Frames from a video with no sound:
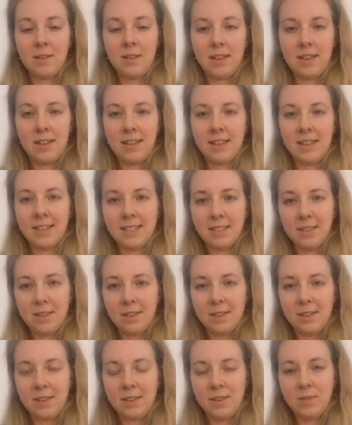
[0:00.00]
And
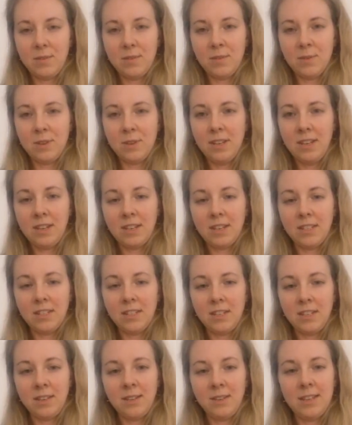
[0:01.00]
what you're going to
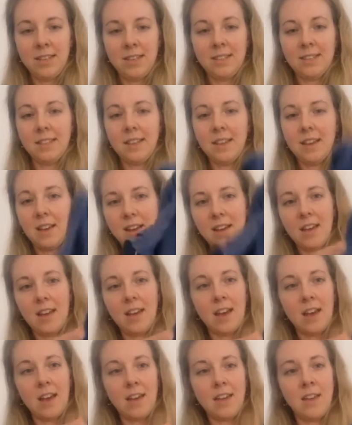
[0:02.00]
do is
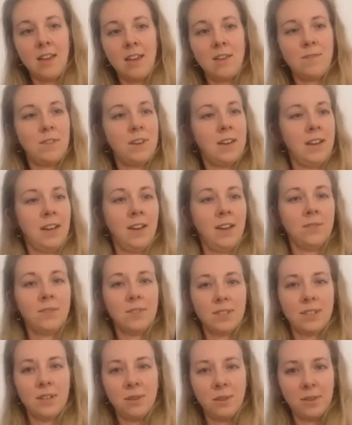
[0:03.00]
even out.
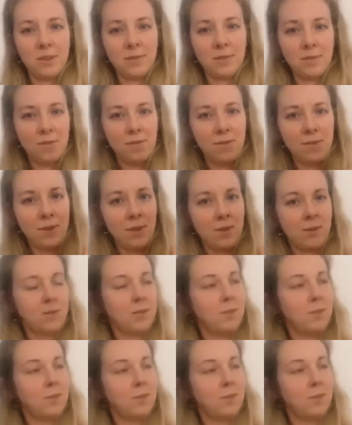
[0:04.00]
So through,